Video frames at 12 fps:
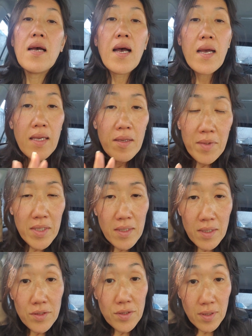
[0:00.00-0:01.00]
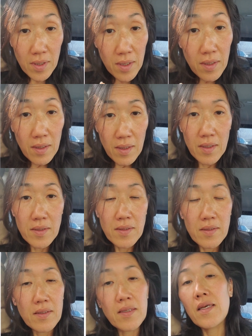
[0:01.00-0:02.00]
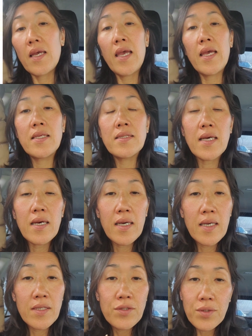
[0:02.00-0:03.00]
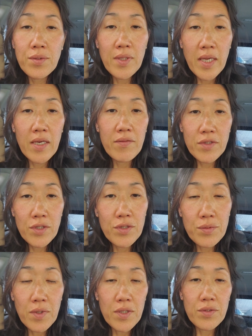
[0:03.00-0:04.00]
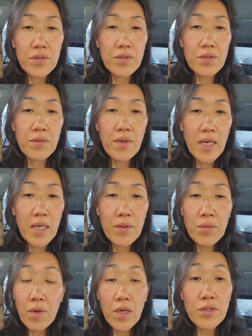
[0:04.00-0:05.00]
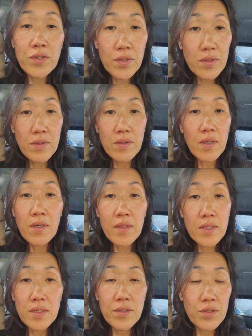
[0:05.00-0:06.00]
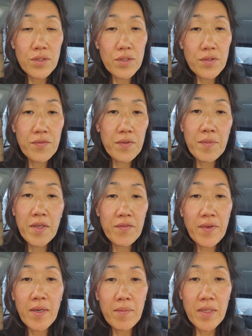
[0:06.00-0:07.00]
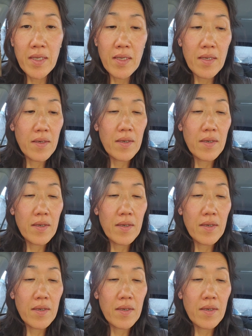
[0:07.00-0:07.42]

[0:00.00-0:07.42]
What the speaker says: I am in the kitchen a lot, and I don't have a dishwasher, so I wash all the dishes for my family